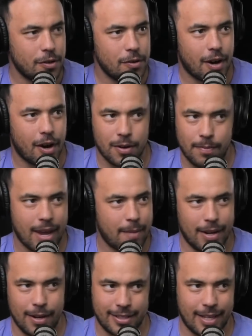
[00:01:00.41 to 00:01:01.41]
I could make me
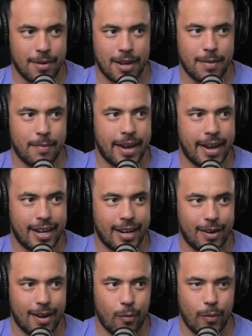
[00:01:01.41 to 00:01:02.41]
seem like the man,
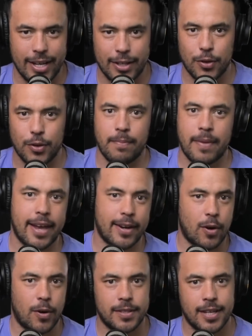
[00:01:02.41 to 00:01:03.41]
and we do mad content,